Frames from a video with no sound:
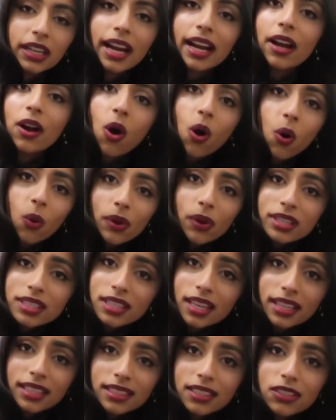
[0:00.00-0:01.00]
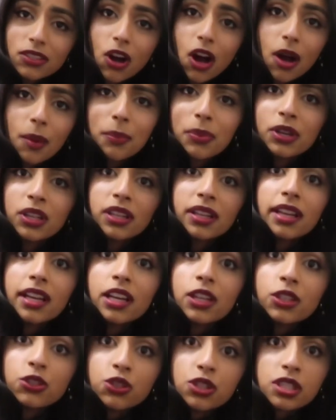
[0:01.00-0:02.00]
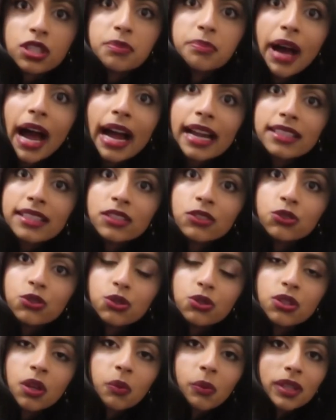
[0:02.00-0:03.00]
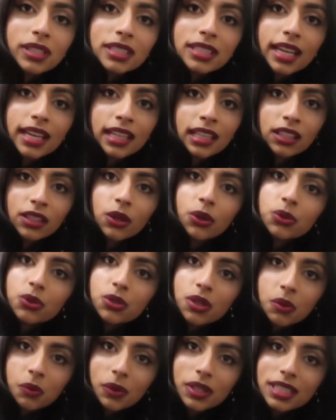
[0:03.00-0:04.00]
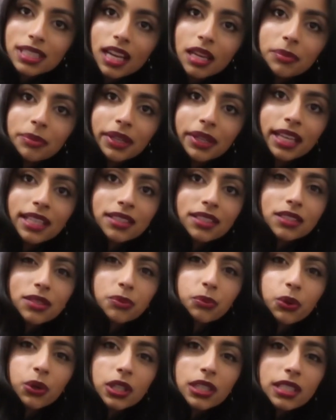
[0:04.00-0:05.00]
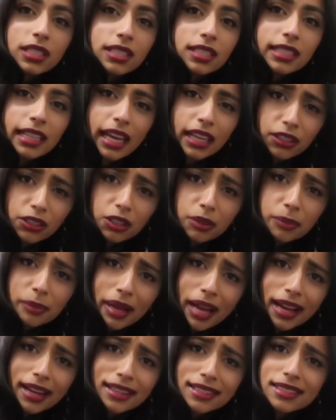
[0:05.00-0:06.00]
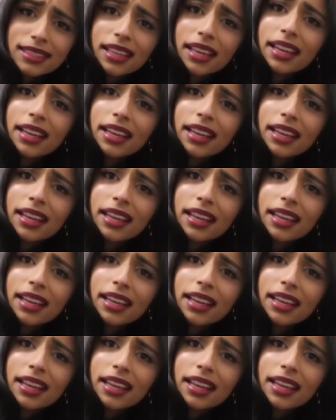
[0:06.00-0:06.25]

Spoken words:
I always like to not put just bags and shoes on one side and clothes on one side, because it's important to scatter your bags